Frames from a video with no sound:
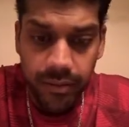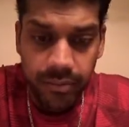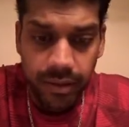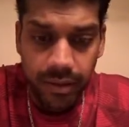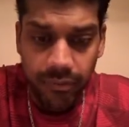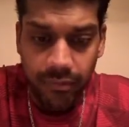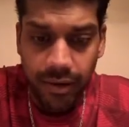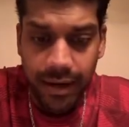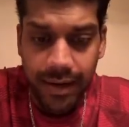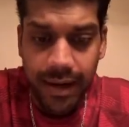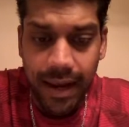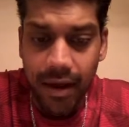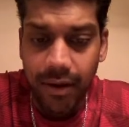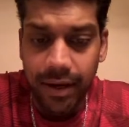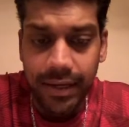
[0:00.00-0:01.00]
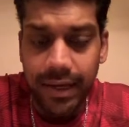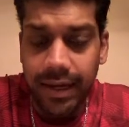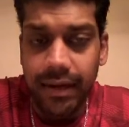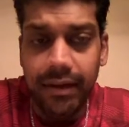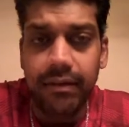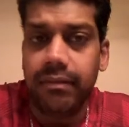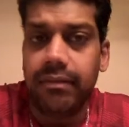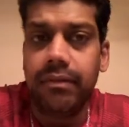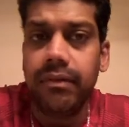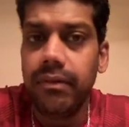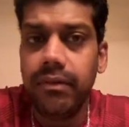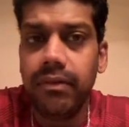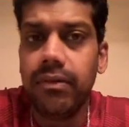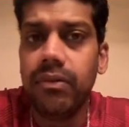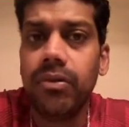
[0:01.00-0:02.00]
But right now, I can't
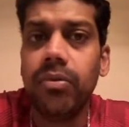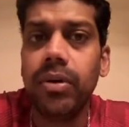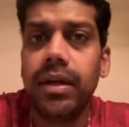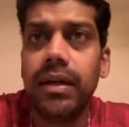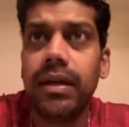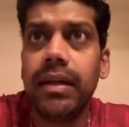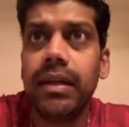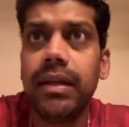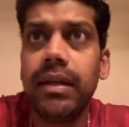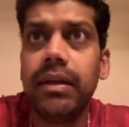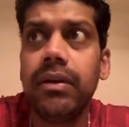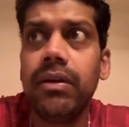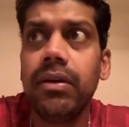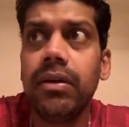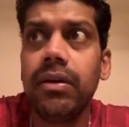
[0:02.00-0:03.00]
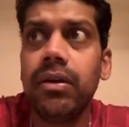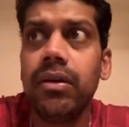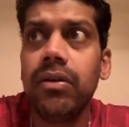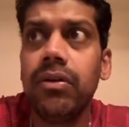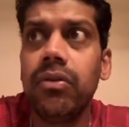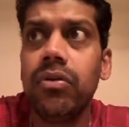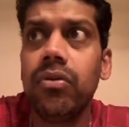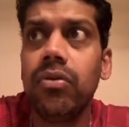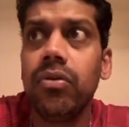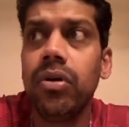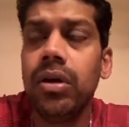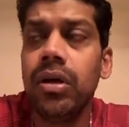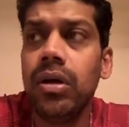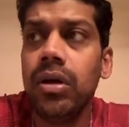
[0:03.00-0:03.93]
do it. I need to